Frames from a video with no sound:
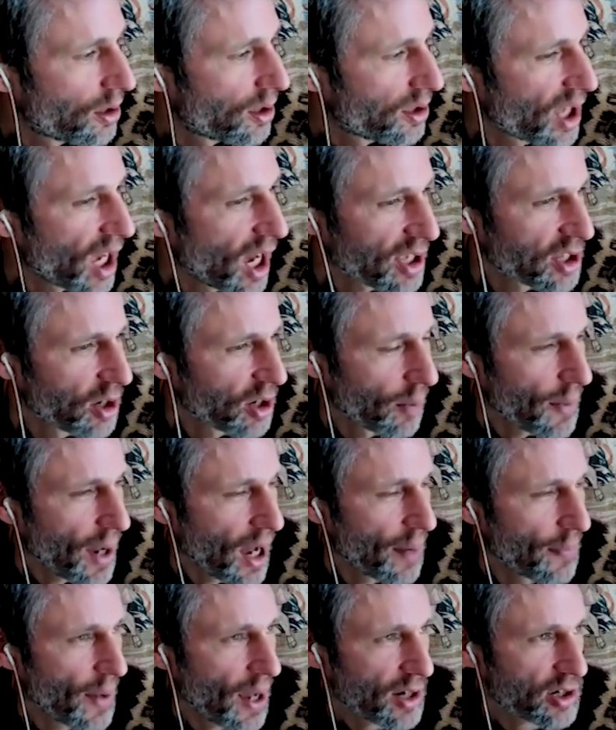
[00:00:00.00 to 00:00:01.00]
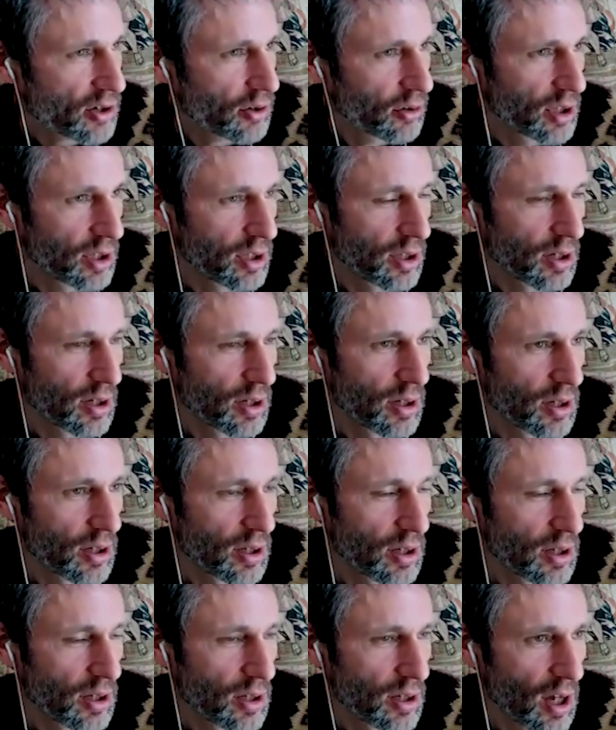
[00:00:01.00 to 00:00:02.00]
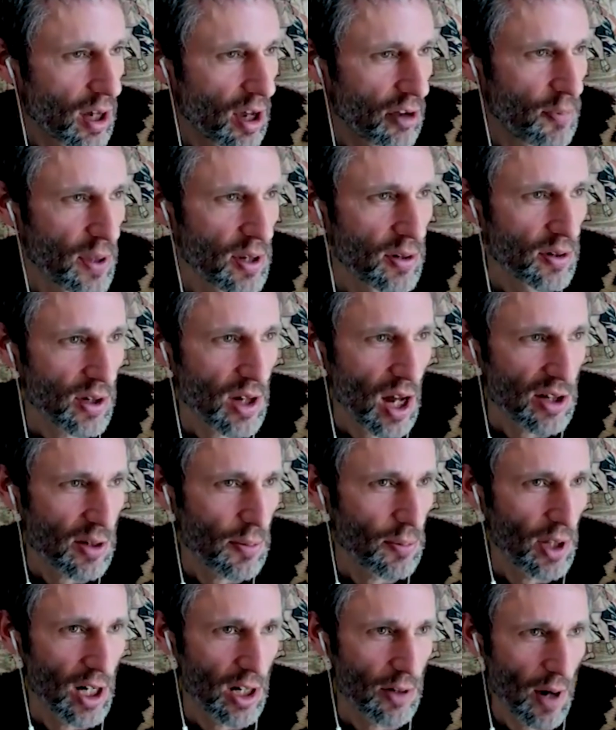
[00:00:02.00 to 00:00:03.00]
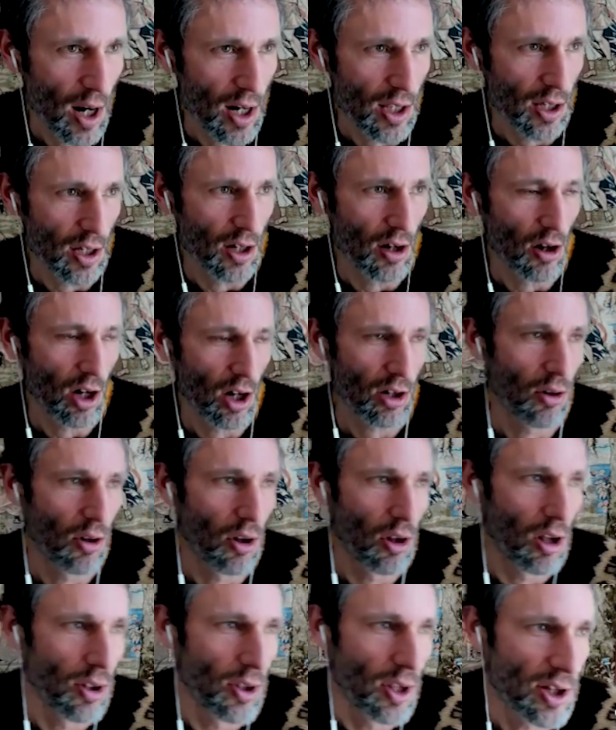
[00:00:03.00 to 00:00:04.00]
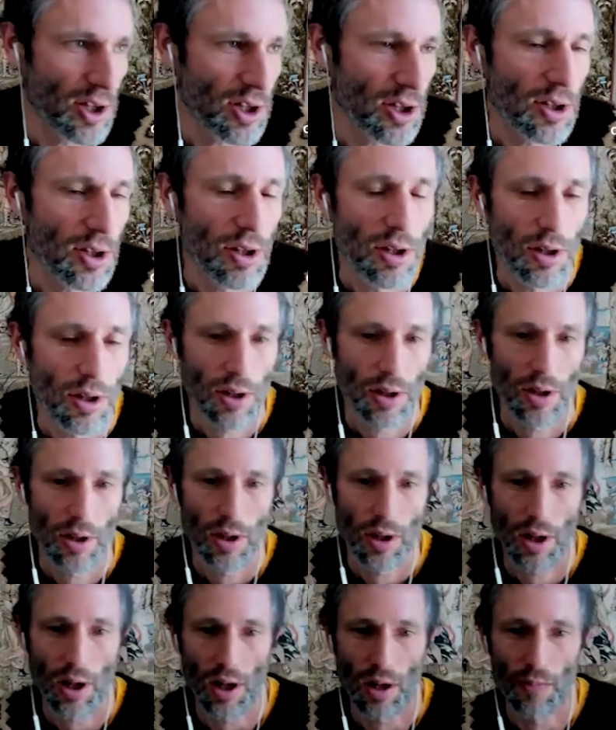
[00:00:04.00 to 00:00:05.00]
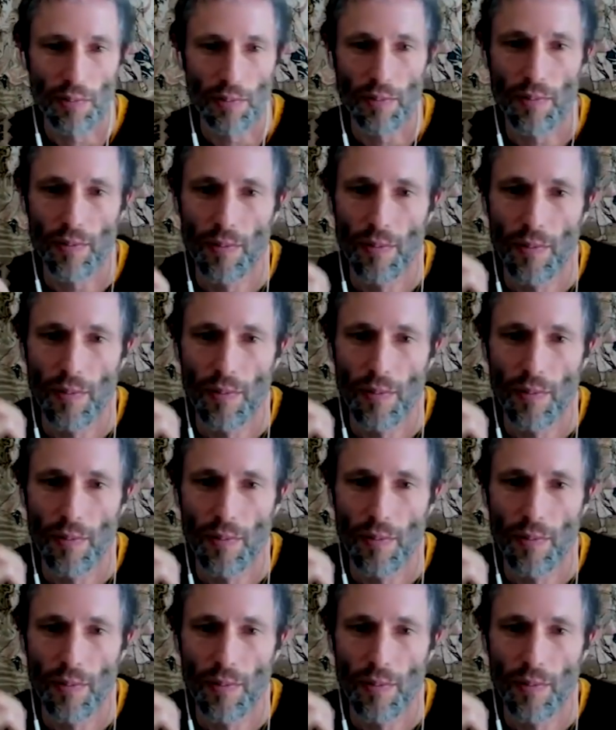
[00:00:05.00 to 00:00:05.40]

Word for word: yeah you know I'm, I'm actually i've been contemplating writing an article on this um,